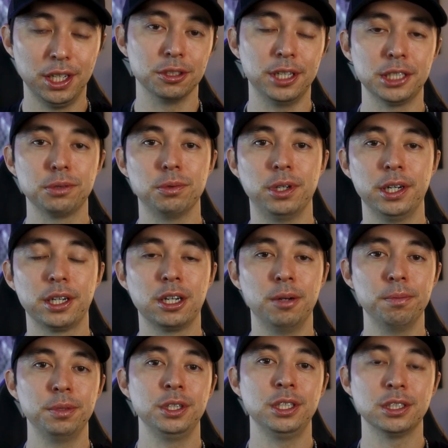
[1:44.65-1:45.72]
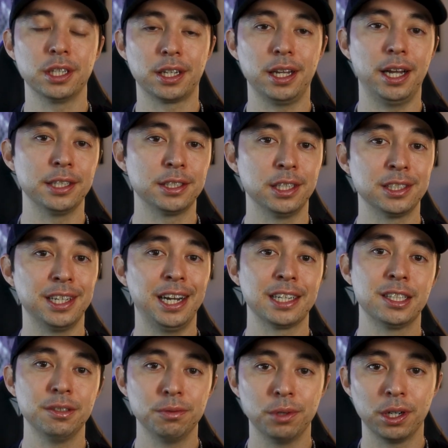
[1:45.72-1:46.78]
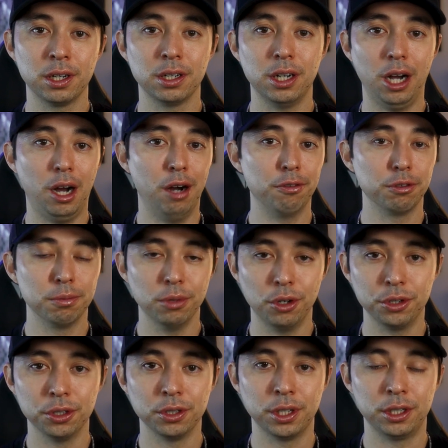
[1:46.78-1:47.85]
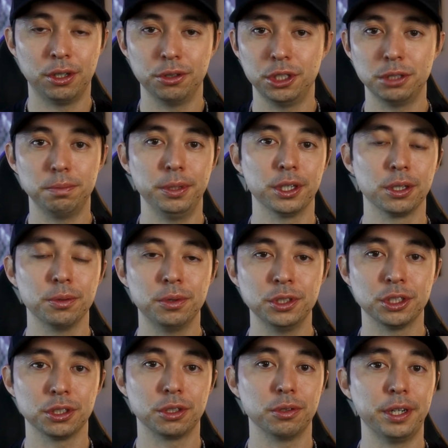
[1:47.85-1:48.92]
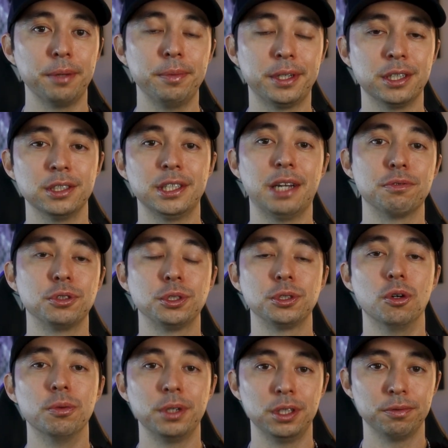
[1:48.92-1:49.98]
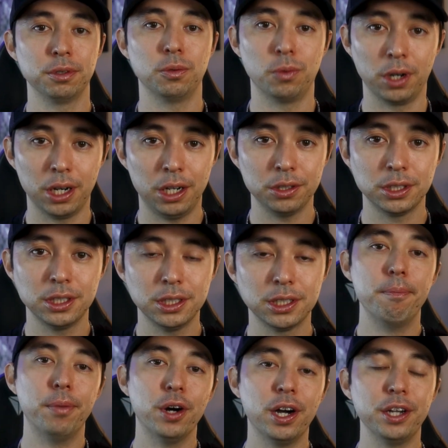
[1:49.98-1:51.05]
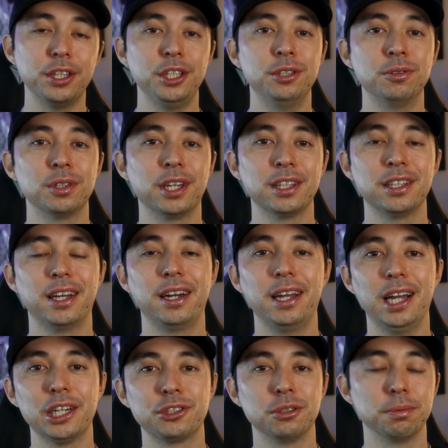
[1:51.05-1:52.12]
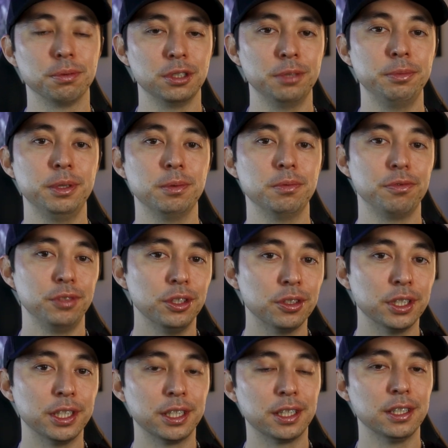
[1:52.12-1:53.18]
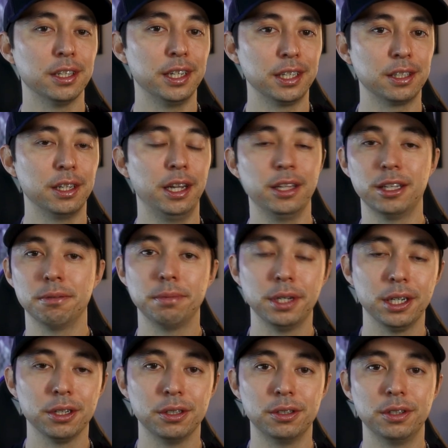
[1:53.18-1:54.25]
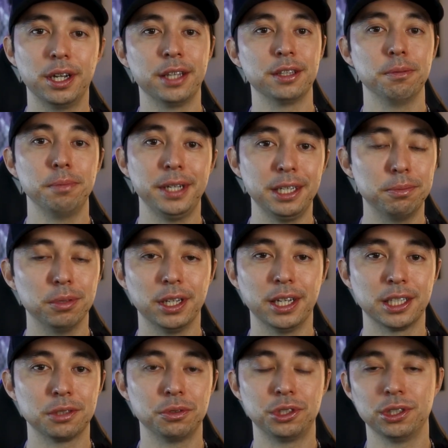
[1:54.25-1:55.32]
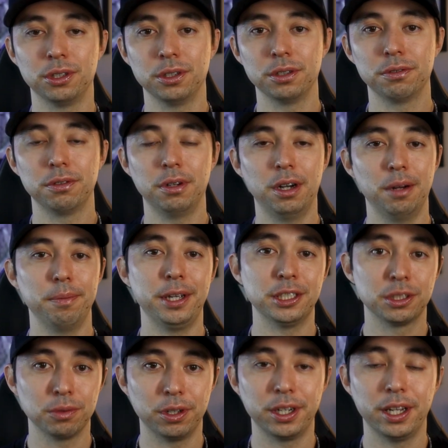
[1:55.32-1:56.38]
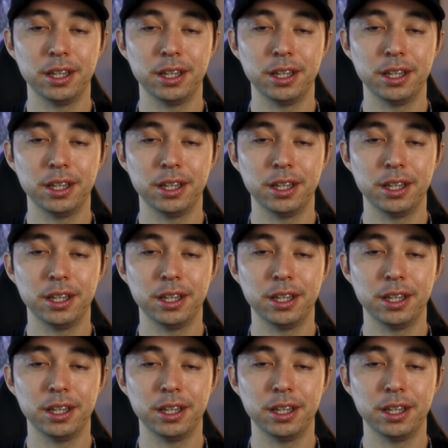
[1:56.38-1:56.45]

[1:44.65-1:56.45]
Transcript: So that's why companies like SS Activewear, Alpha Broder, and all these bigger ones are great, because they have so many different warehouses, but you don't get that extra premium feeling like the LA Apparel and the Made blanks, which are based around